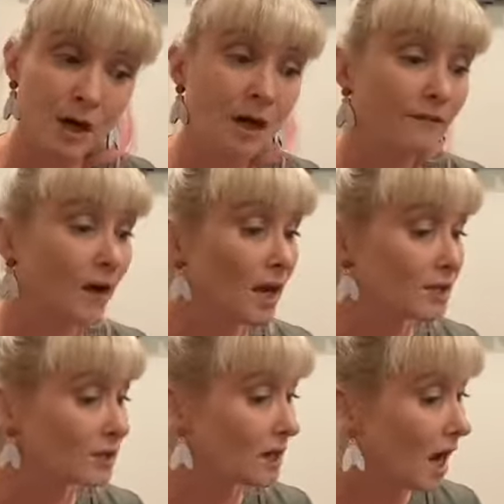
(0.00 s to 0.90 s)
Violet
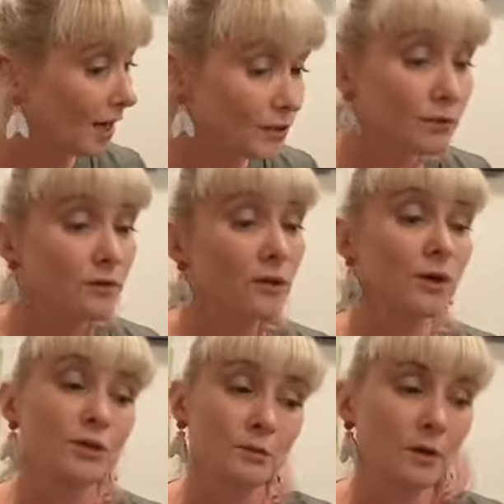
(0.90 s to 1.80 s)
and I do not go
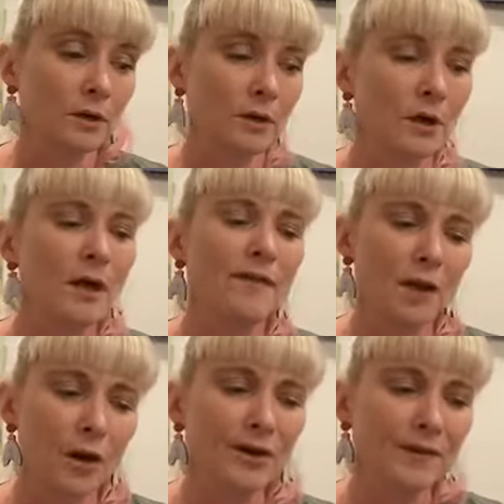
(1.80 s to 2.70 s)
to work. The
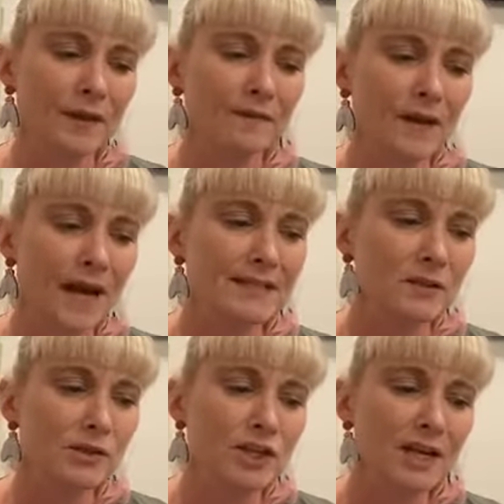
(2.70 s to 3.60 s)
only thing that has
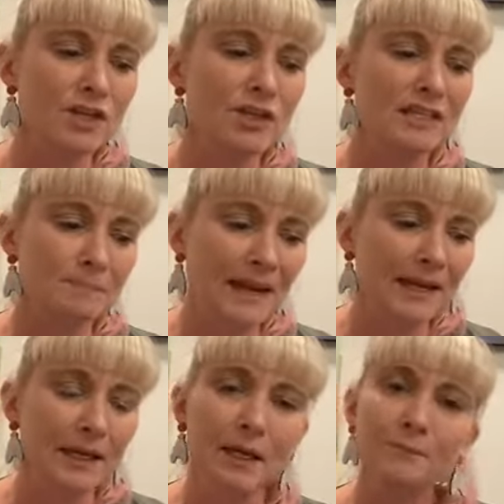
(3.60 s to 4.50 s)
not changed is
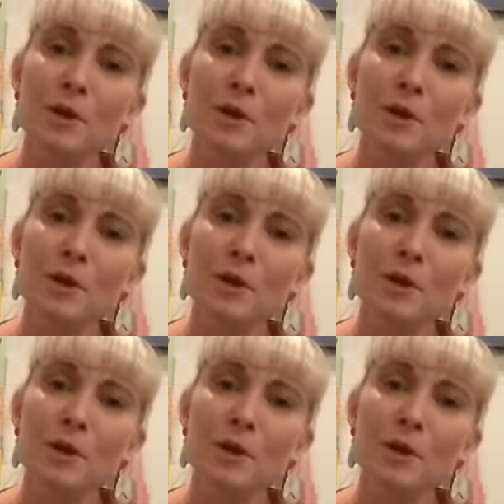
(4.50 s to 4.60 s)
Penny.